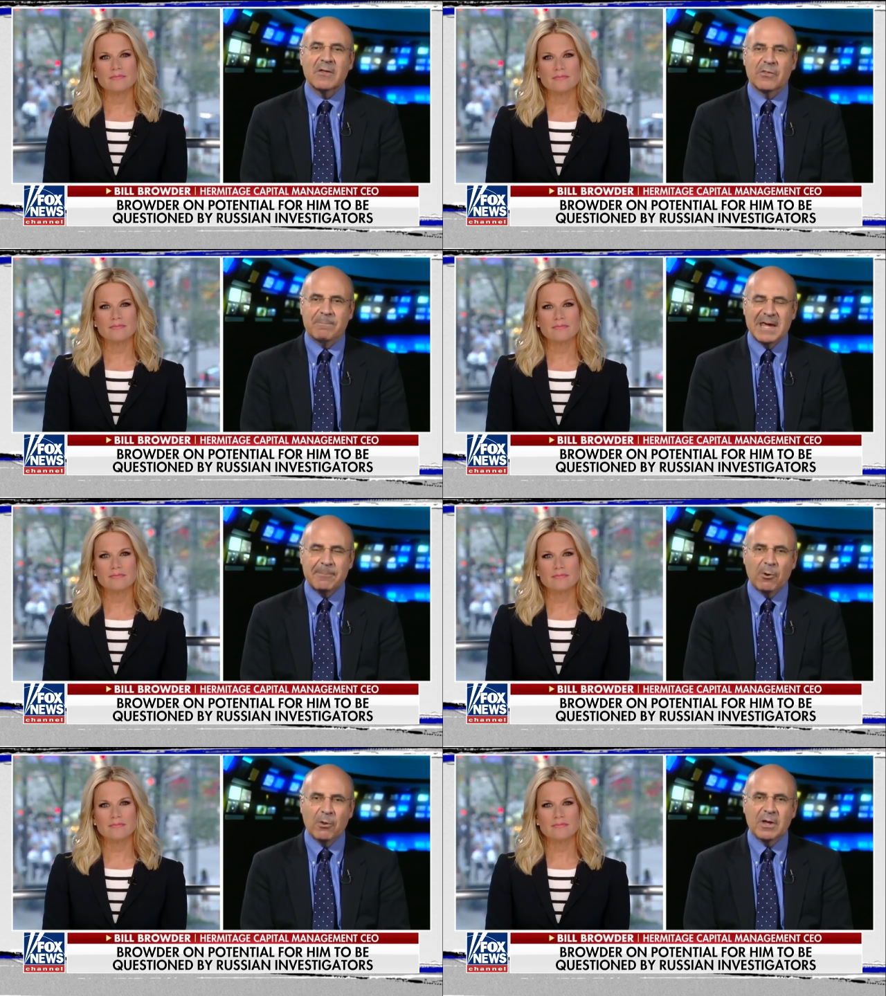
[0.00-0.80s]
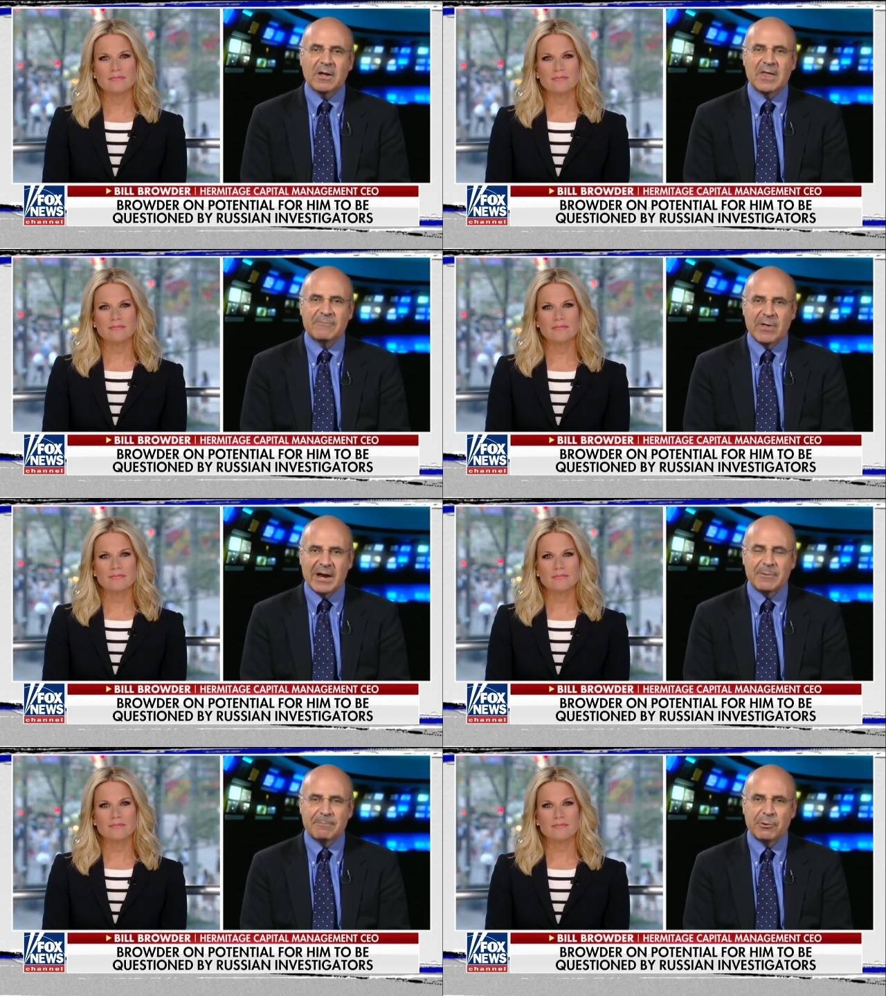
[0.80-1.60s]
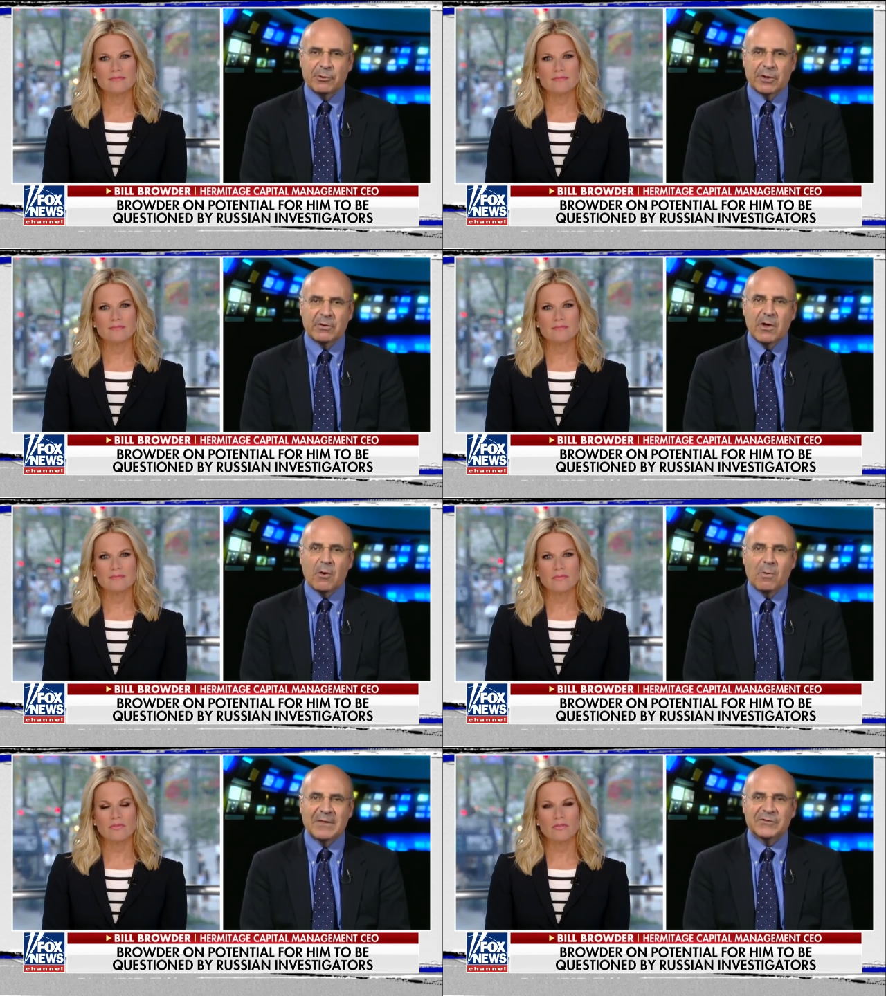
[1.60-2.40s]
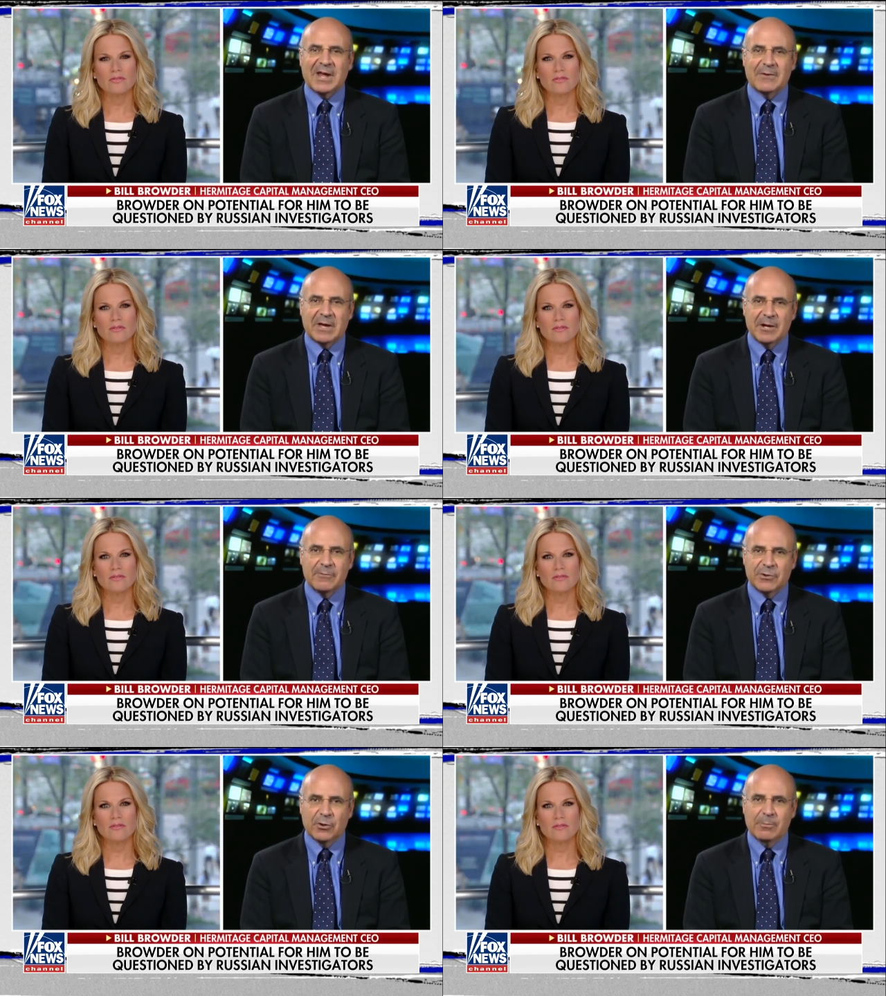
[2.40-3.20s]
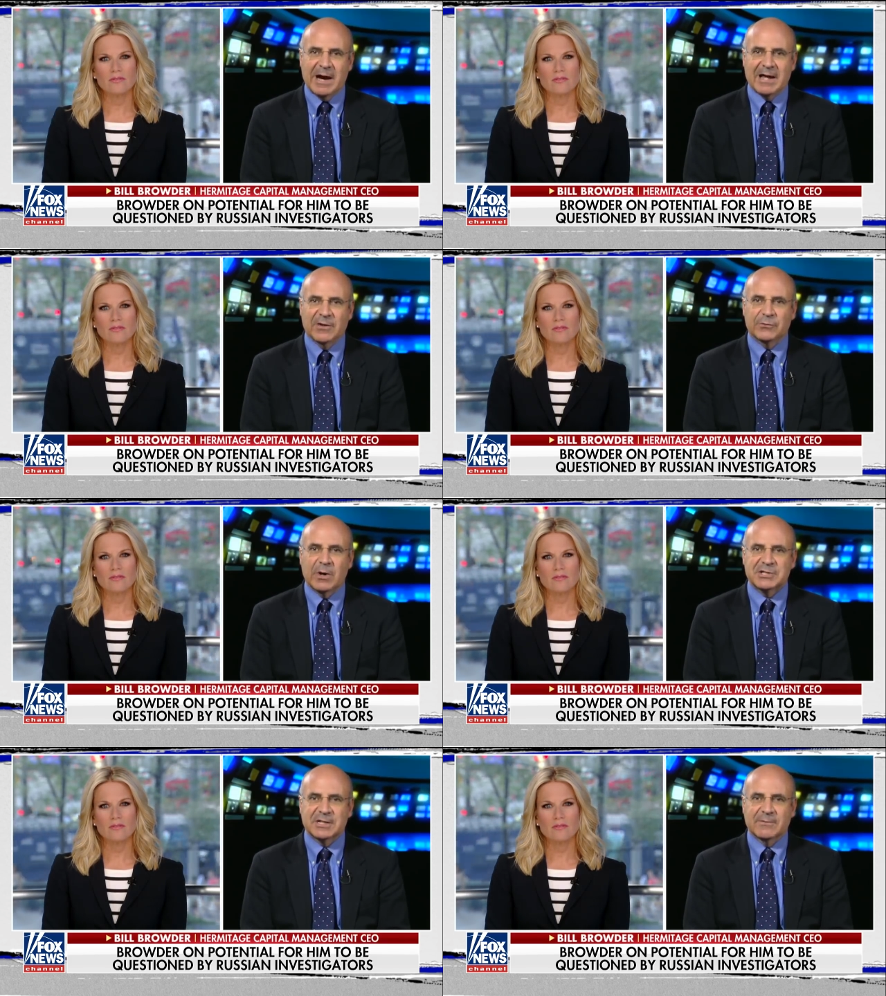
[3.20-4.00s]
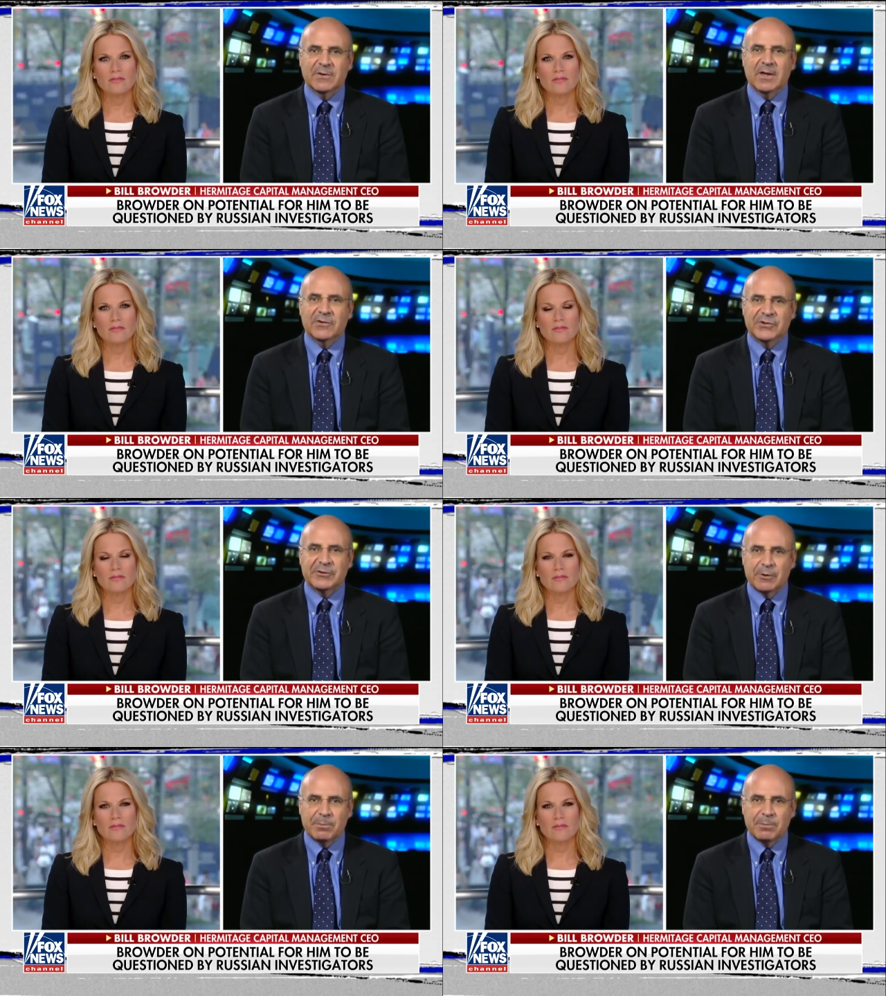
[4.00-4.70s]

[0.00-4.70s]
Speaker 1: the people that Vladimir Putin wants to have interviewed by his Russian secret